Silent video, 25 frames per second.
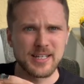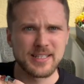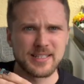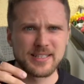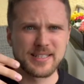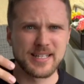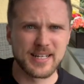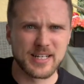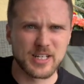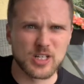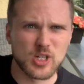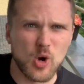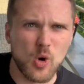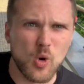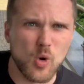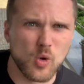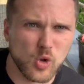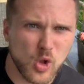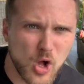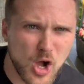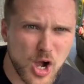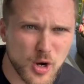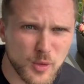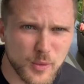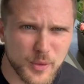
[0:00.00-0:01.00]
didn't go
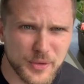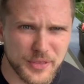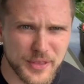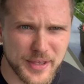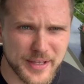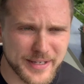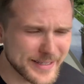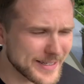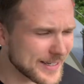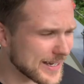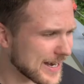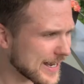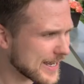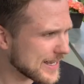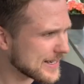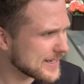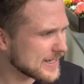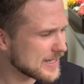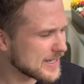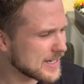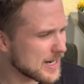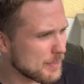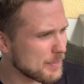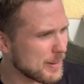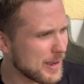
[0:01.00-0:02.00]
along with it and I
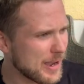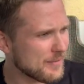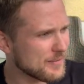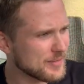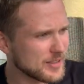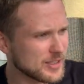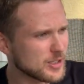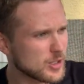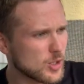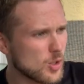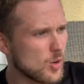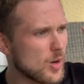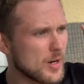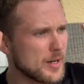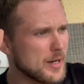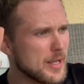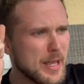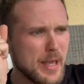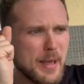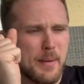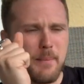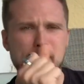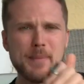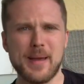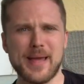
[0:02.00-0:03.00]
ended up having to go on
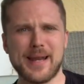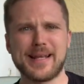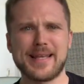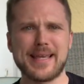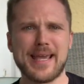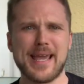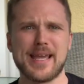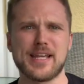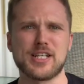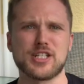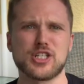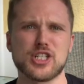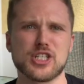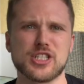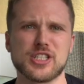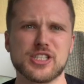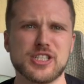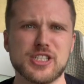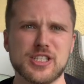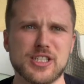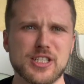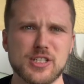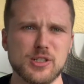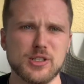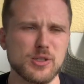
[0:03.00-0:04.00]

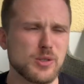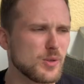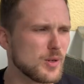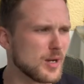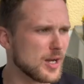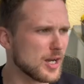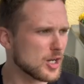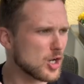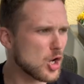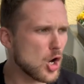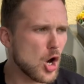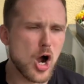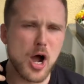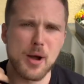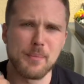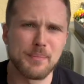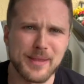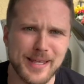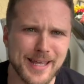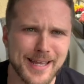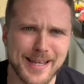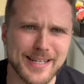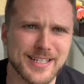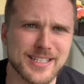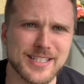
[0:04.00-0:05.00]
medications to uh, calm
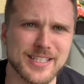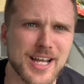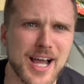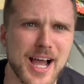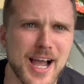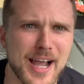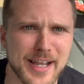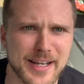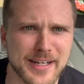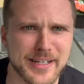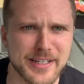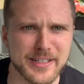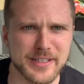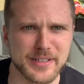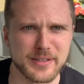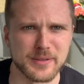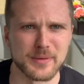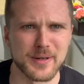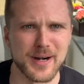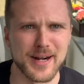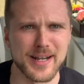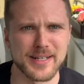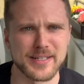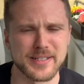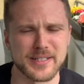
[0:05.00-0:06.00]
the anxiety,
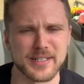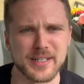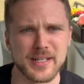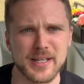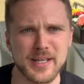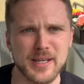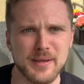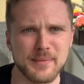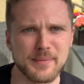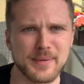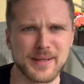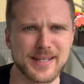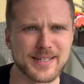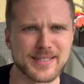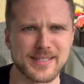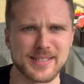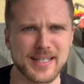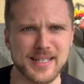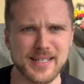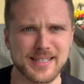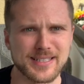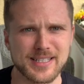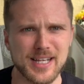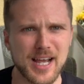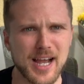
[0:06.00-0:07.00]
right? because the
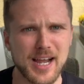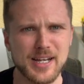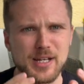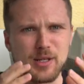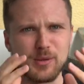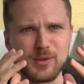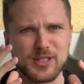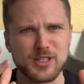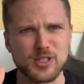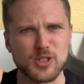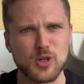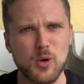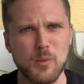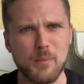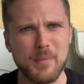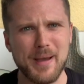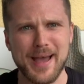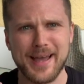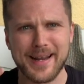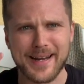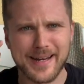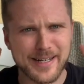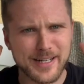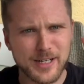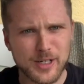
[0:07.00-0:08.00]
anxiety was so
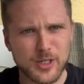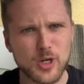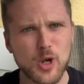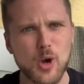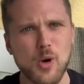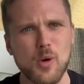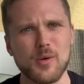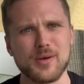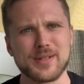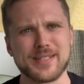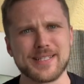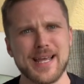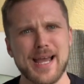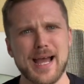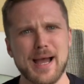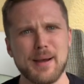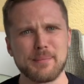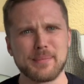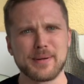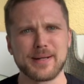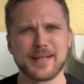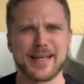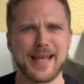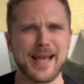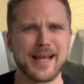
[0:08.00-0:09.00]
bad I didn't know what was
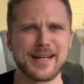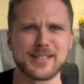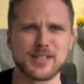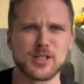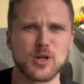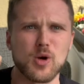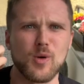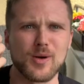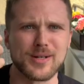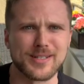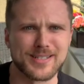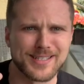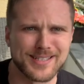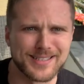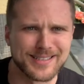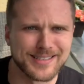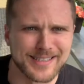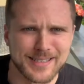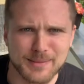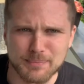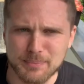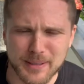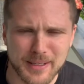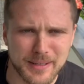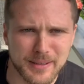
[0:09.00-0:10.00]
happening. I had to go on
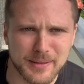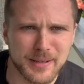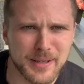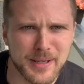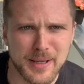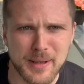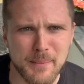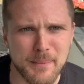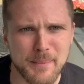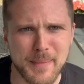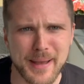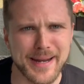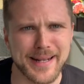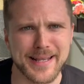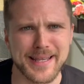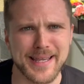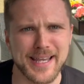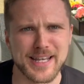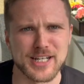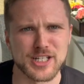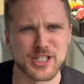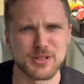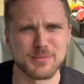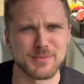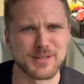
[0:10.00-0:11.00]
sleeping
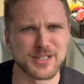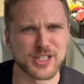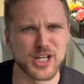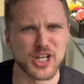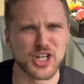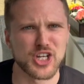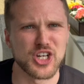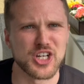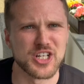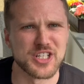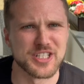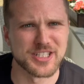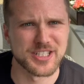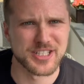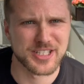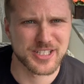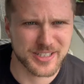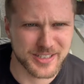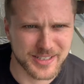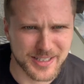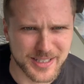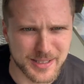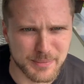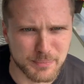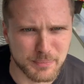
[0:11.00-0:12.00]
medication because I couldn't
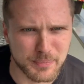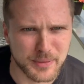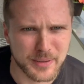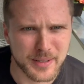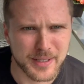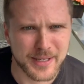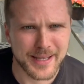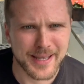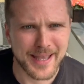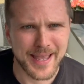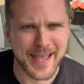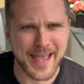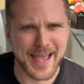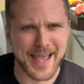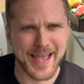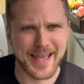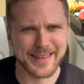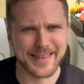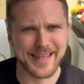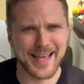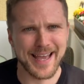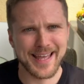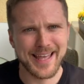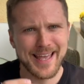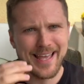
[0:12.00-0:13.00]
sleep.
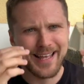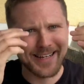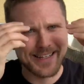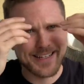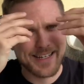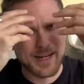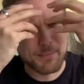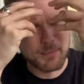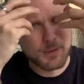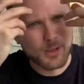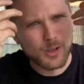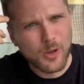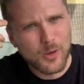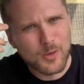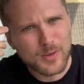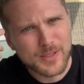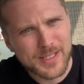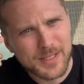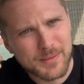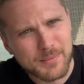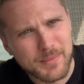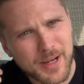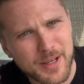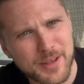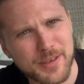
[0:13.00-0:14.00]
And that ended up
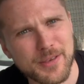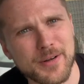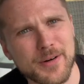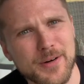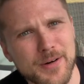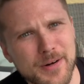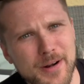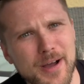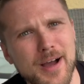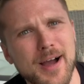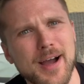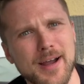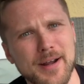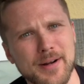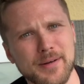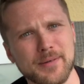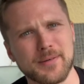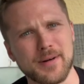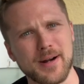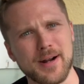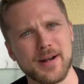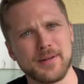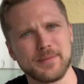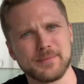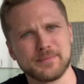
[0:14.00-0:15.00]
closing my third eye,
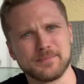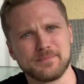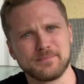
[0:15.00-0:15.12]
right?